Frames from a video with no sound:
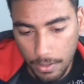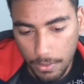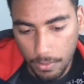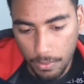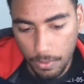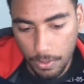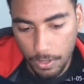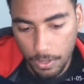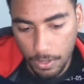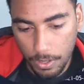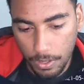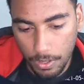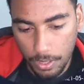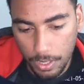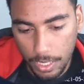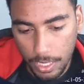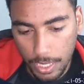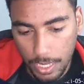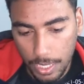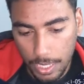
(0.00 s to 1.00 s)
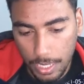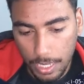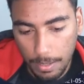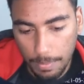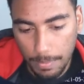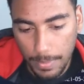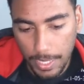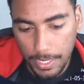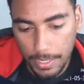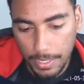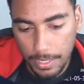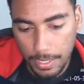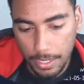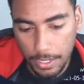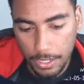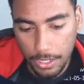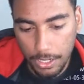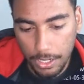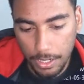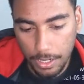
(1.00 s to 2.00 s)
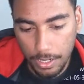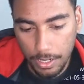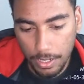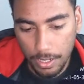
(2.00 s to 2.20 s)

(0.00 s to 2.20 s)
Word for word: will take a message